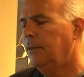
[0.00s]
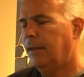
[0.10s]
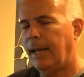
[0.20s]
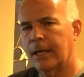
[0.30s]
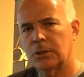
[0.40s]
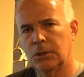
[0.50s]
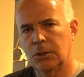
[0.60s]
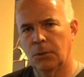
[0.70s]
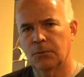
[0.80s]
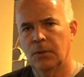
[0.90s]
that actually
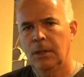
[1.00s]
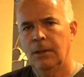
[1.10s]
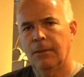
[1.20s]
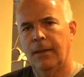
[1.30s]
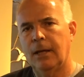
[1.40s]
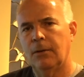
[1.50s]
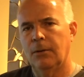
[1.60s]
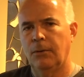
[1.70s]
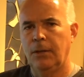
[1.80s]
shows that